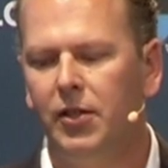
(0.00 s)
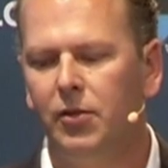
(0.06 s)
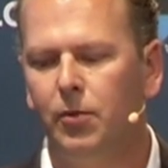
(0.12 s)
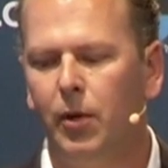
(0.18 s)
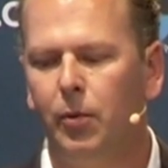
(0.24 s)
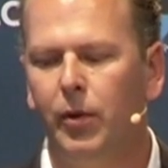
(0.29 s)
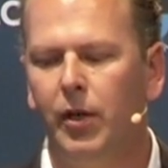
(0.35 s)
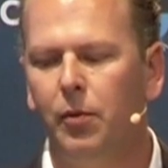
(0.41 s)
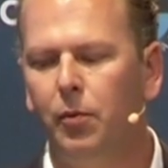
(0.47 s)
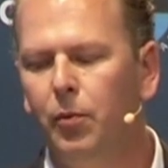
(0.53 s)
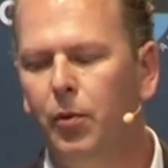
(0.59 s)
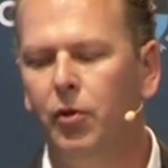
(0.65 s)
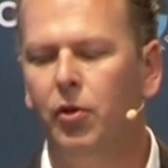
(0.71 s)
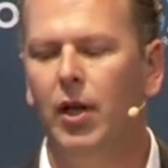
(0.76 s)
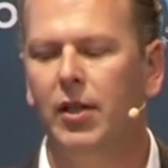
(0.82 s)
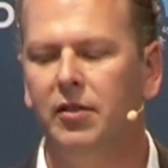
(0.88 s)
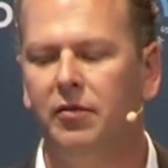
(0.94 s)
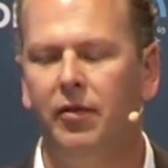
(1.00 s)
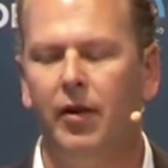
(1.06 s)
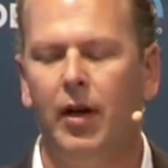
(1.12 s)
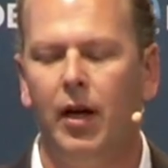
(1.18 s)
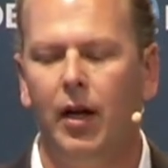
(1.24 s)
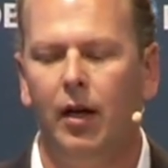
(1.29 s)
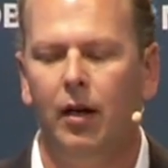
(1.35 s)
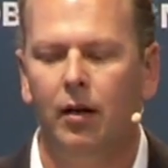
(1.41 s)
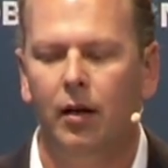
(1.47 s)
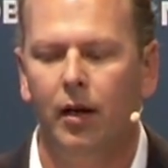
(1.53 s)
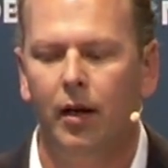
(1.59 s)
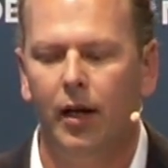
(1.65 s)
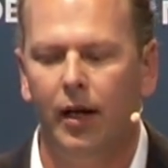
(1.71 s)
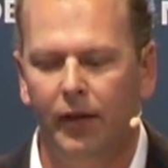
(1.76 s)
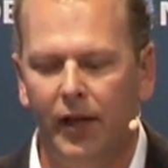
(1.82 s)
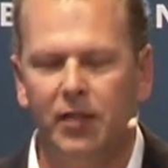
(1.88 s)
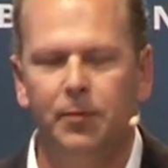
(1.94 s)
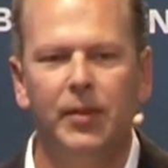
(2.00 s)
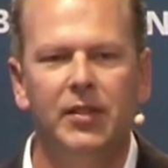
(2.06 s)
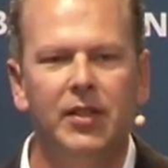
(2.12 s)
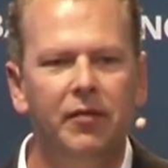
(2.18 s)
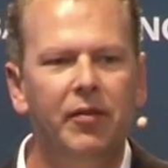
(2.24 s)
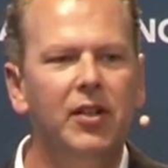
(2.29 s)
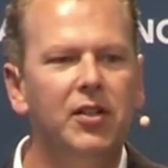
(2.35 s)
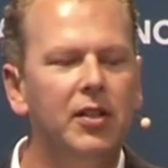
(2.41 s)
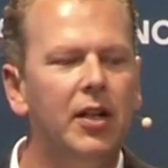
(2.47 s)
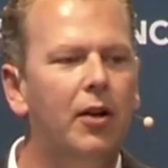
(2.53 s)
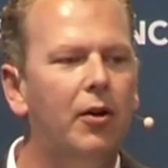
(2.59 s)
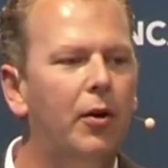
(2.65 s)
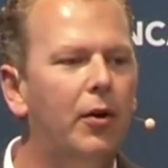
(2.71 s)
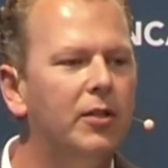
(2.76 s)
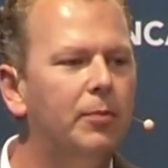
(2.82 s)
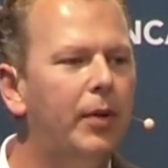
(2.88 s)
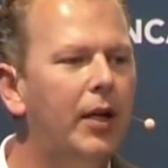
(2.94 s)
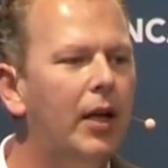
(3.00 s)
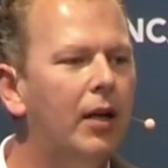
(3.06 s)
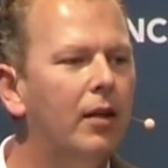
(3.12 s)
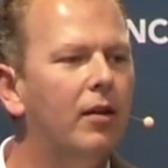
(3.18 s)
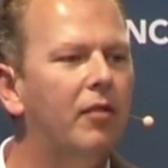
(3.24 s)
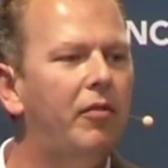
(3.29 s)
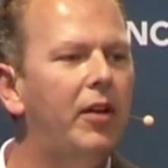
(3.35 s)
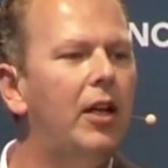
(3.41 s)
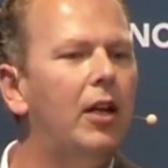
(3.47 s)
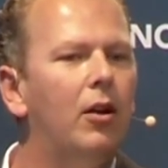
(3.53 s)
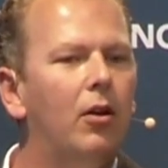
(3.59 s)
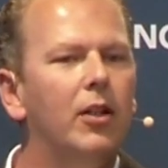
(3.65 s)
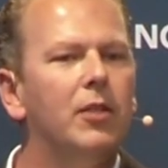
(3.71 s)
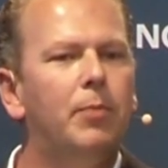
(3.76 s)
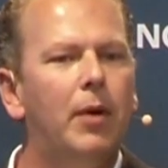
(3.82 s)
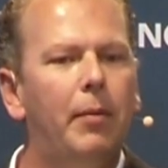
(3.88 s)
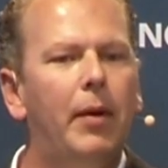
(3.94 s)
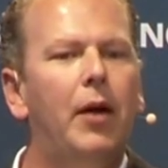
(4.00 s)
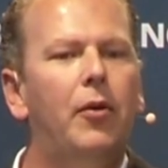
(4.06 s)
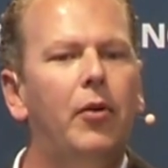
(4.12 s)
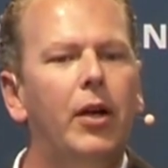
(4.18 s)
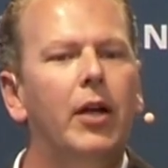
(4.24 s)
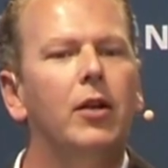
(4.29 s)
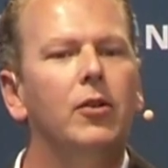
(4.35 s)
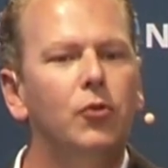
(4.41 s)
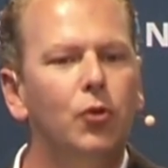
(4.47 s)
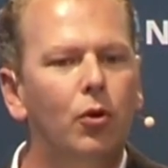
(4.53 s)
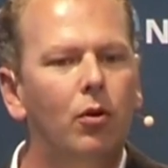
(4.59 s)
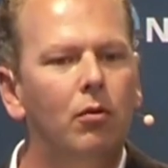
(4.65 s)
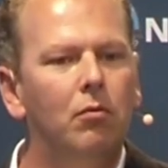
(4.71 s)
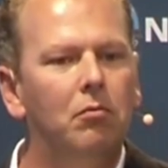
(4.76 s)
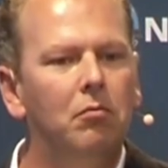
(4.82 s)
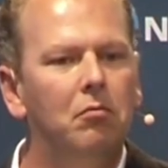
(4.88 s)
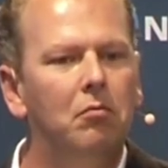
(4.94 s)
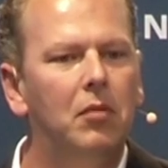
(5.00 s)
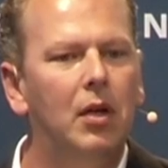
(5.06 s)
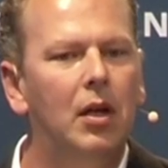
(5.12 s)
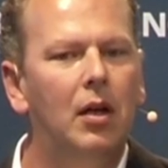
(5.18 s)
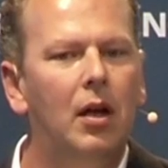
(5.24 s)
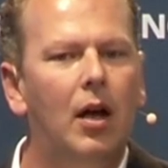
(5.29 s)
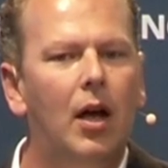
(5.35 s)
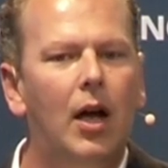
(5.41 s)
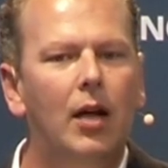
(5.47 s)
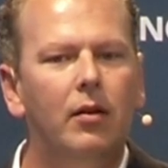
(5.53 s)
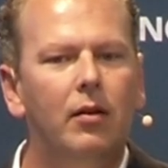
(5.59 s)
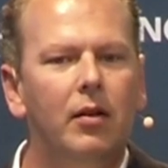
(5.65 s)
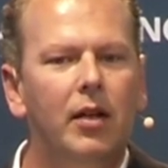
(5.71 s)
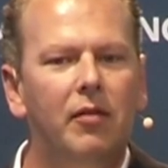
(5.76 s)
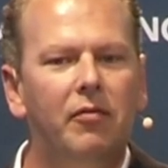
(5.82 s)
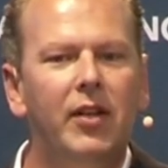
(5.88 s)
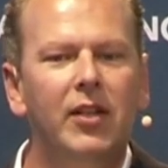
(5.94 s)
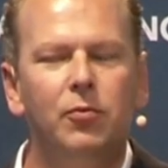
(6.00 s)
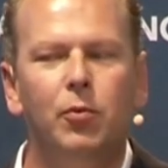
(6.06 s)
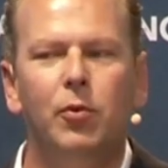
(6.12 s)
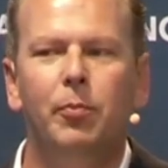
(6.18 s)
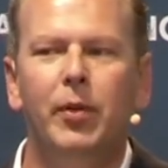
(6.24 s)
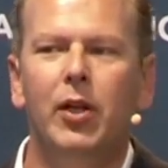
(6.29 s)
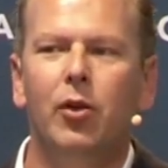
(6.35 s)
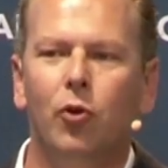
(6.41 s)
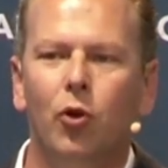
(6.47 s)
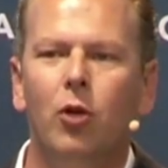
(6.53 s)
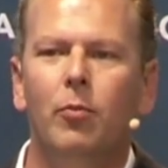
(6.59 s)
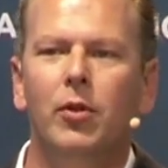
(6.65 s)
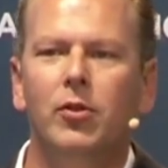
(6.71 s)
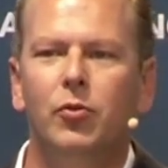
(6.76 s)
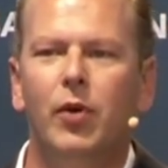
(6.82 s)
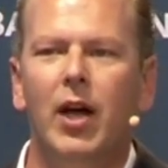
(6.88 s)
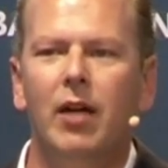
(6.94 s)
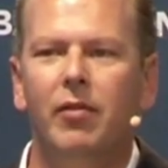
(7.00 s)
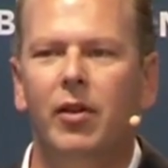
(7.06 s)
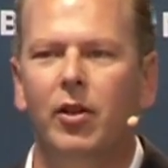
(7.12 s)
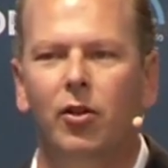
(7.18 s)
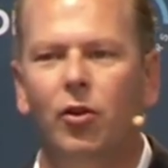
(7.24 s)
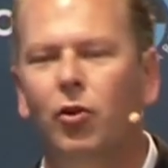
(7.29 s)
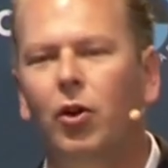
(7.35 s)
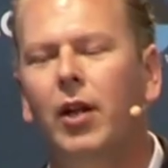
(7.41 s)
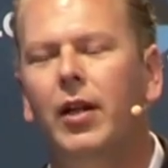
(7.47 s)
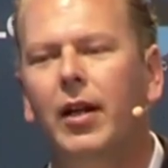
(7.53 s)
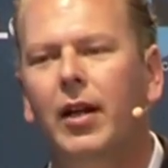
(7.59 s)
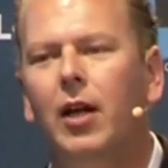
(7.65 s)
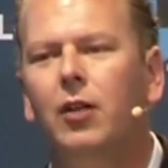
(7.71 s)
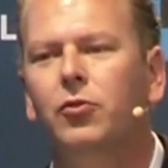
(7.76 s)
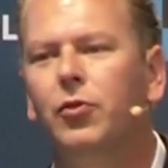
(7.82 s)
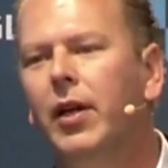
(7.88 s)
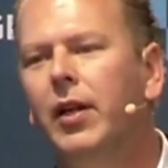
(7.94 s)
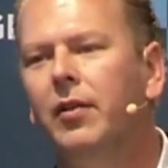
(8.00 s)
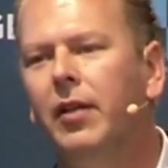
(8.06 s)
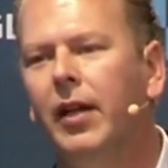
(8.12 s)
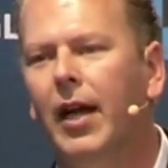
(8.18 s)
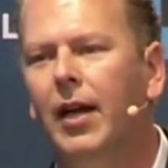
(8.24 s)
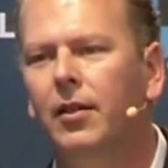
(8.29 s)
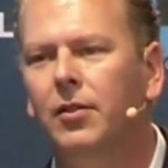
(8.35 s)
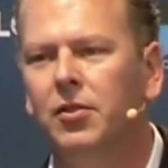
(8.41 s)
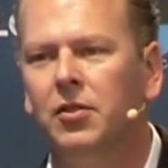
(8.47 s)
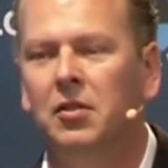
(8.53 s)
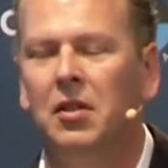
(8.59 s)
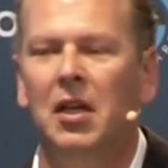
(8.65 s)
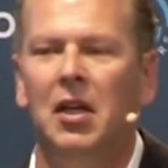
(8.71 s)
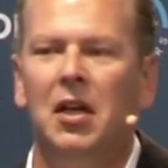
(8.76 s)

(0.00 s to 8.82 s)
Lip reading: is where we would classify, in this specific scenario, as being the vehicle is primarily in control. If this would be your normal drive, you do not encounter anything else,